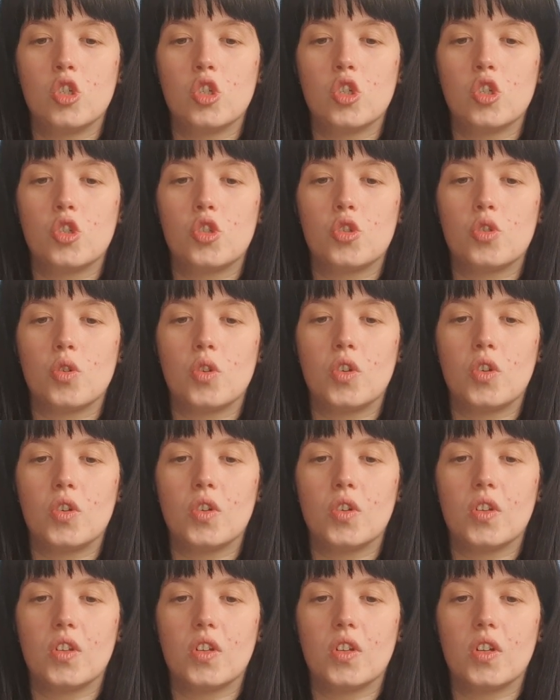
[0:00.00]

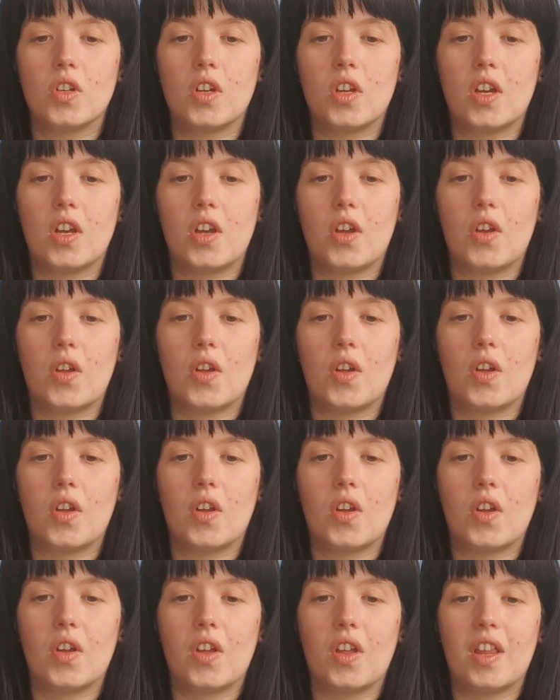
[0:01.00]
So,
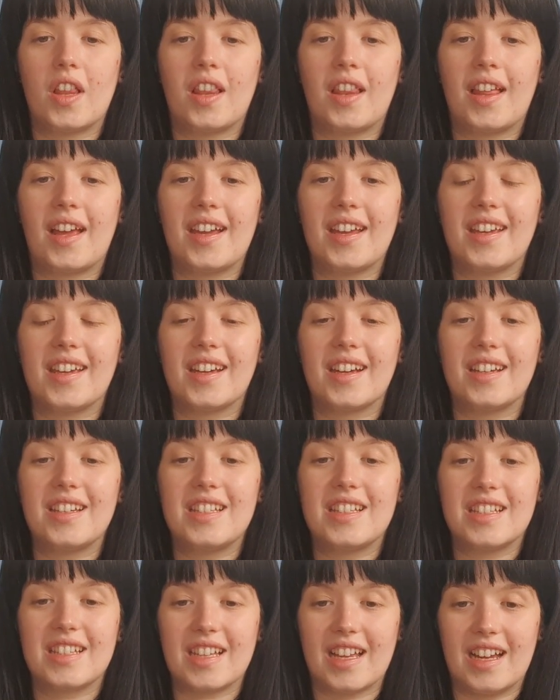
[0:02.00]
like I
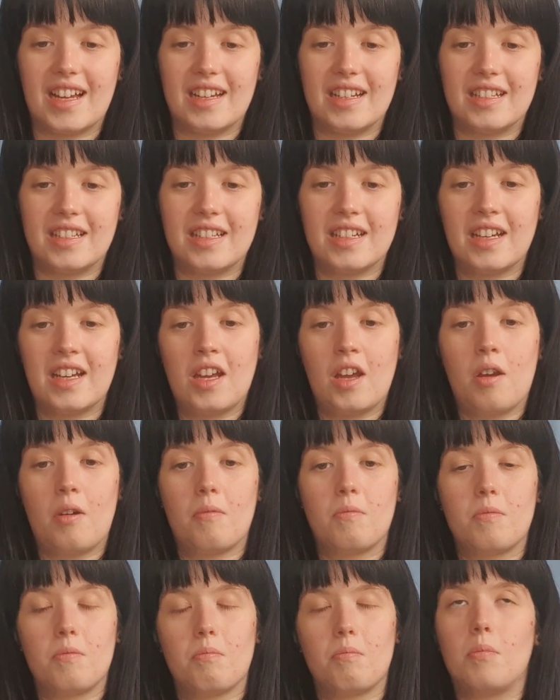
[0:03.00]
said,
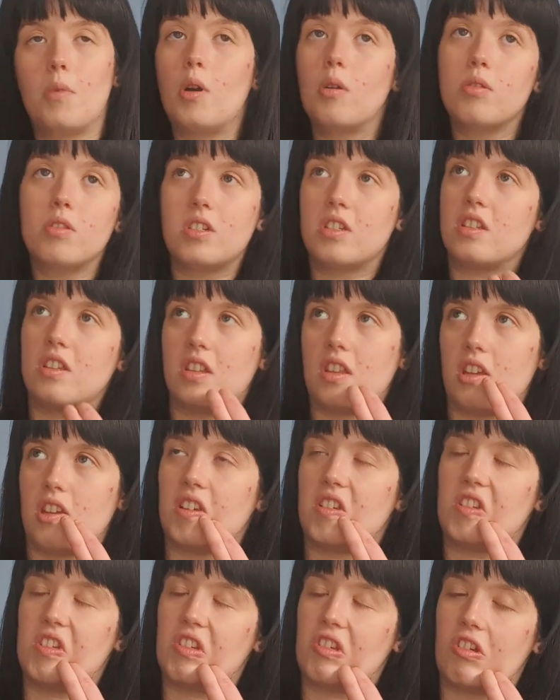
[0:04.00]
most of
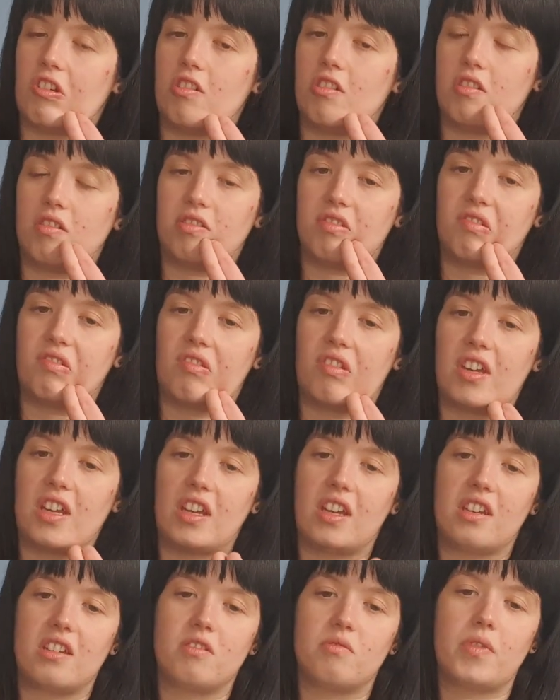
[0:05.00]
this sort of
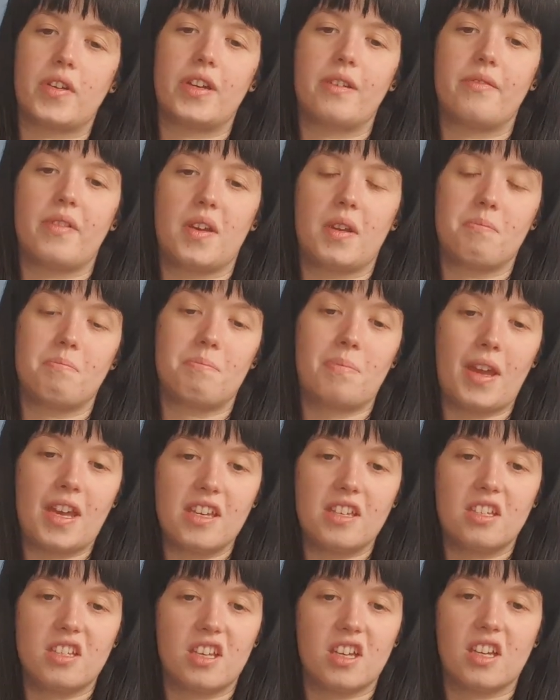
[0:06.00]
thing is very, very
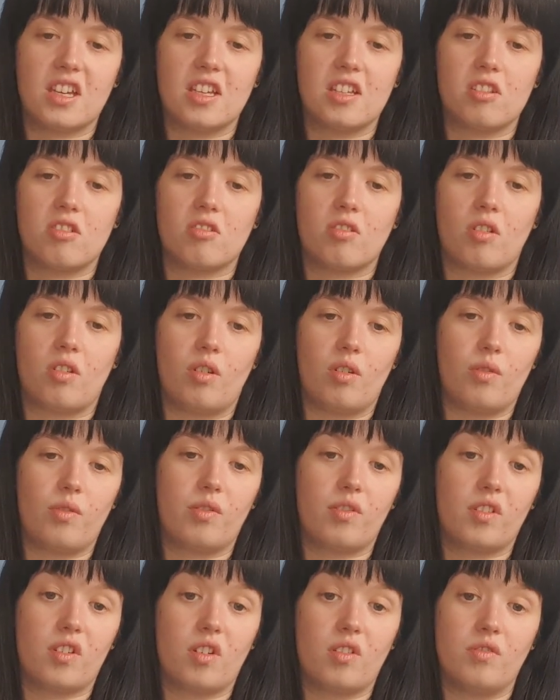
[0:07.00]
basic. It's sort
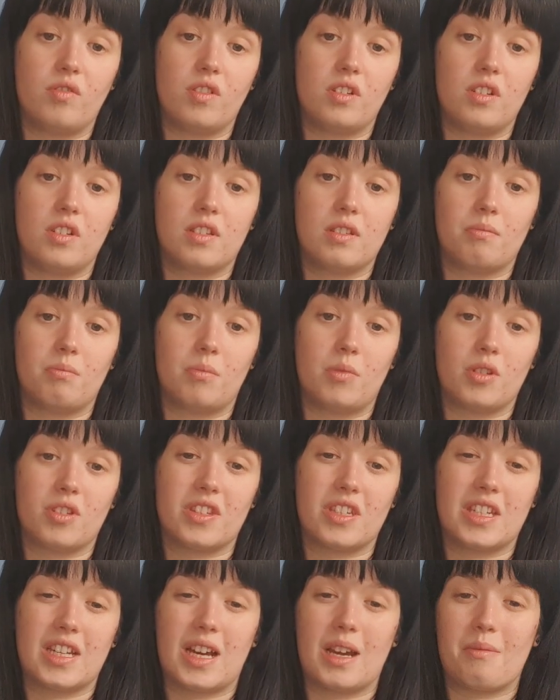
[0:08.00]
of covered most
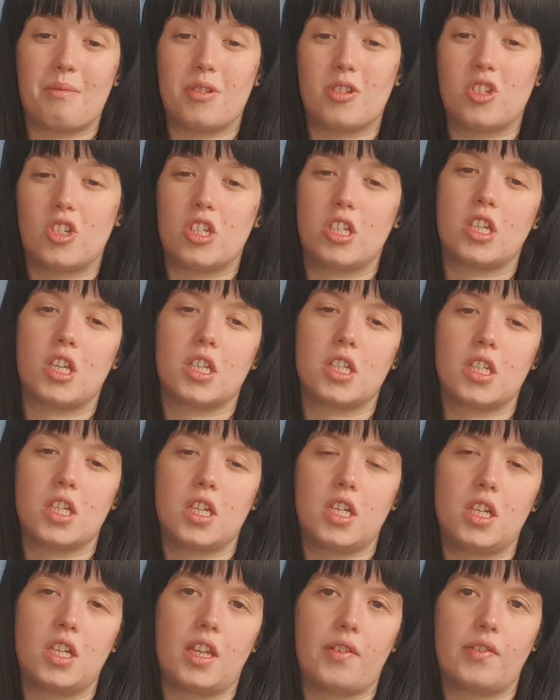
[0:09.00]
of the time at
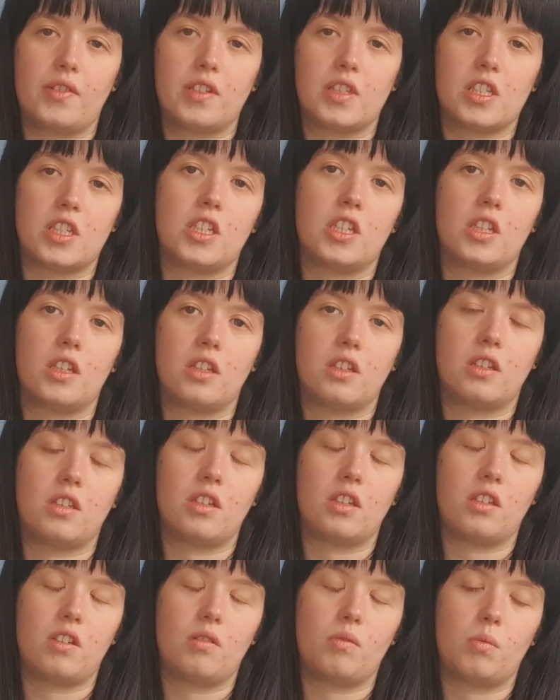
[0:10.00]
GCSE levels in
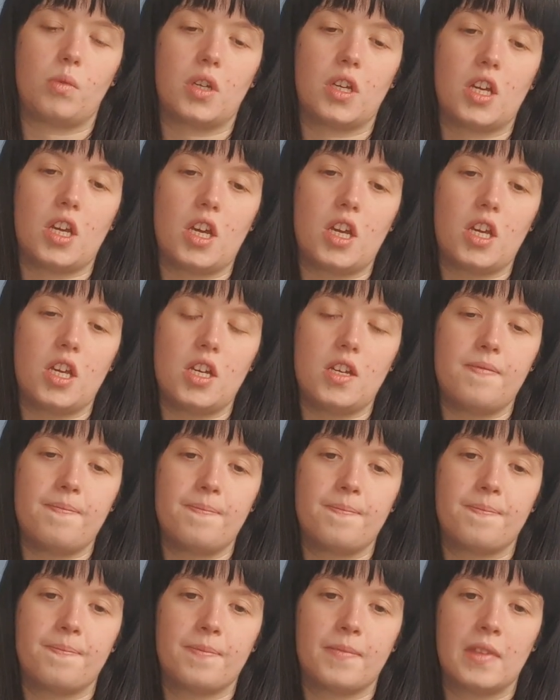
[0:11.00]
the UK.